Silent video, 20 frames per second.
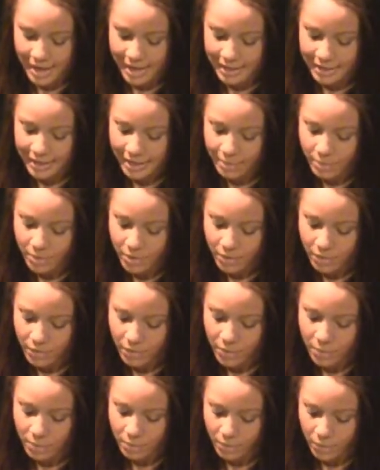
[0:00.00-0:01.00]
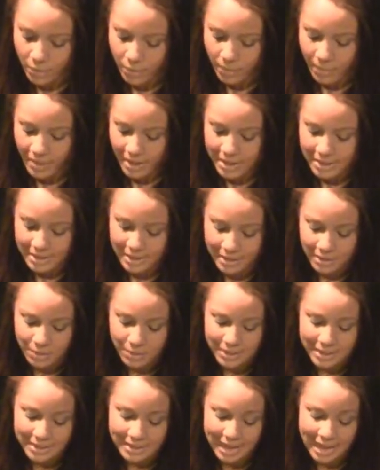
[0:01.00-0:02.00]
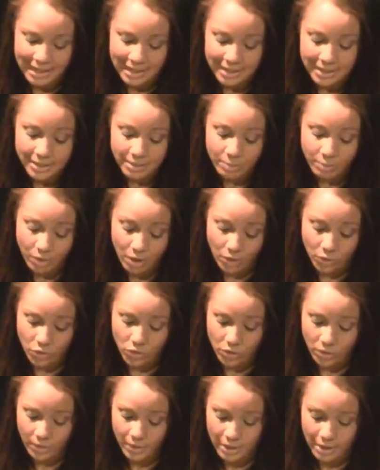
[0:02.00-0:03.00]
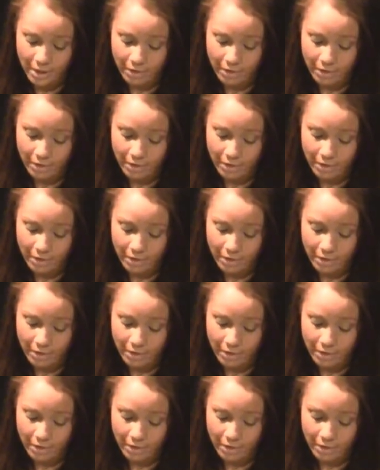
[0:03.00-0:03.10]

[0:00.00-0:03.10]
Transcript: had labored over the room until it was Sala di Pancho